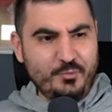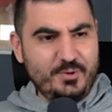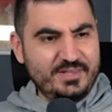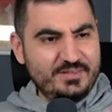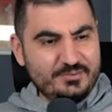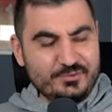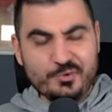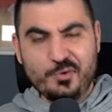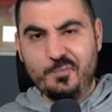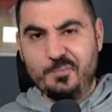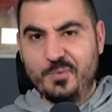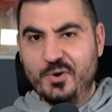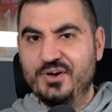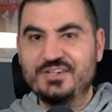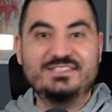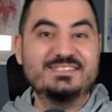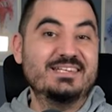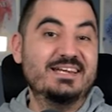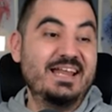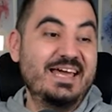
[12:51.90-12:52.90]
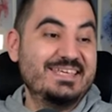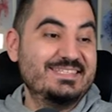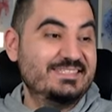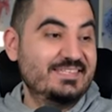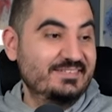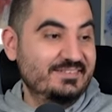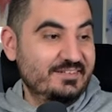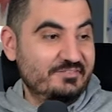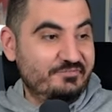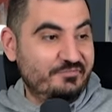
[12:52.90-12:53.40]
with two points less
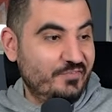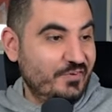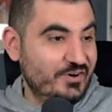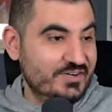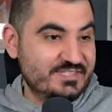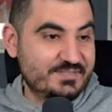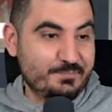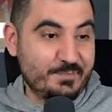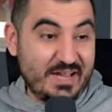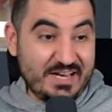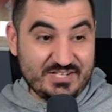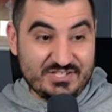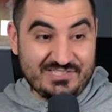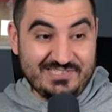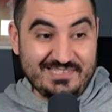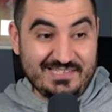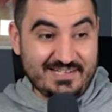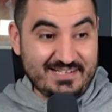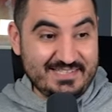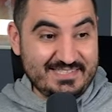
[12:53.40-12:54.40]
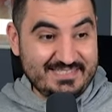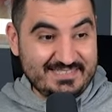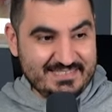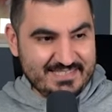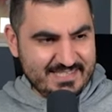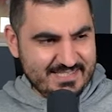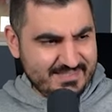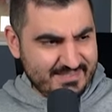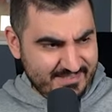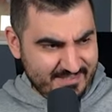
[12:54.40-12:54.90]
than the first Manchester
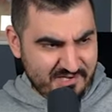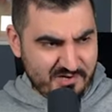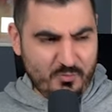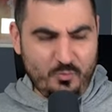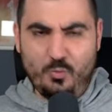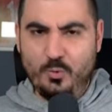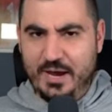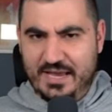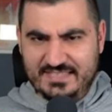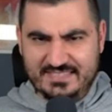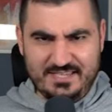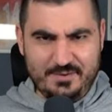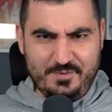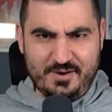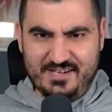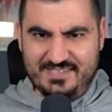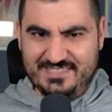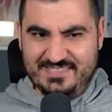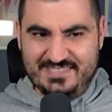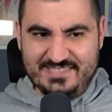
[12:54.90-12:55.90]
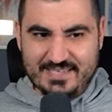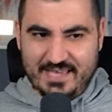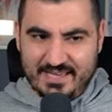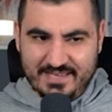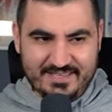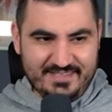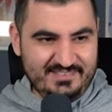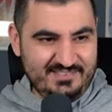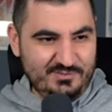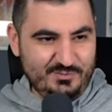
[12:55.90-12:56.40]
City. West Ham are
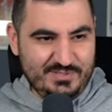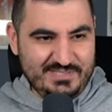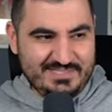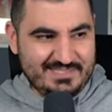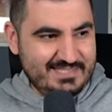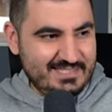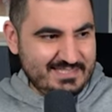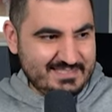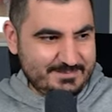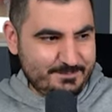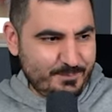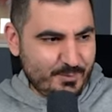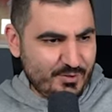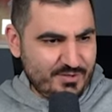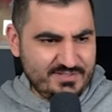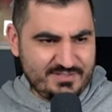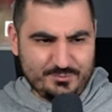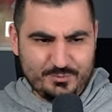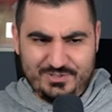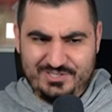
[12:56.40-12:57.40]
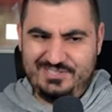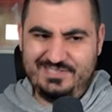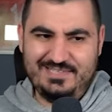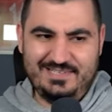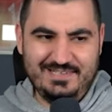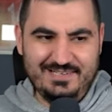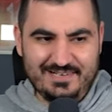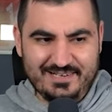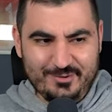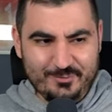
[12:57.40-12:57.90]
second with six points, which is a
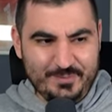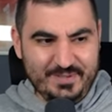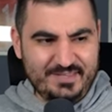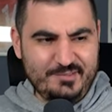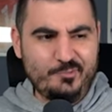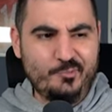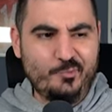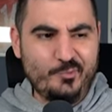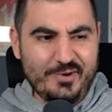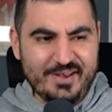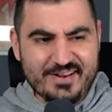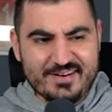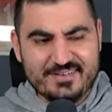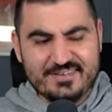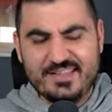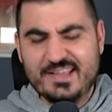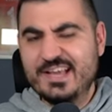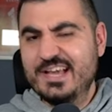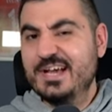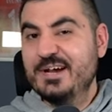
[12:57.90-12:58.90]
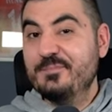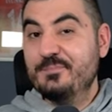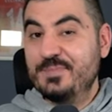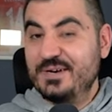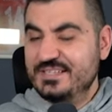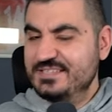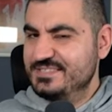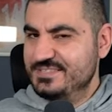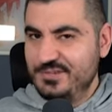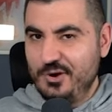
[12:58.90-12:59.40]
little bit weird.
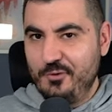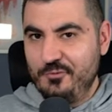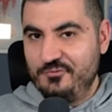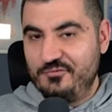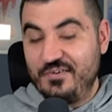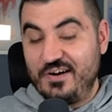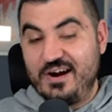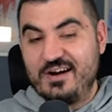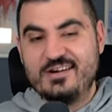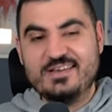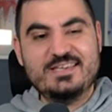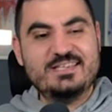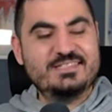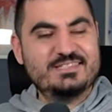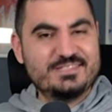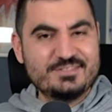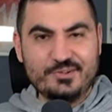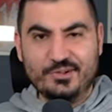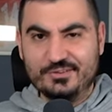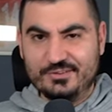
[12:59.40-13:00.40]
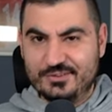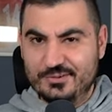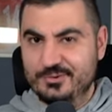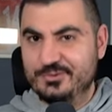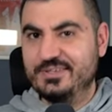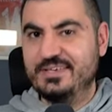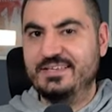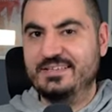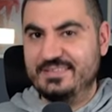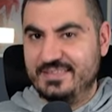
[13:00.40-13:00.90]
But so far, it's not
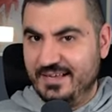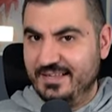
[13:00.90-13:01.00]
looking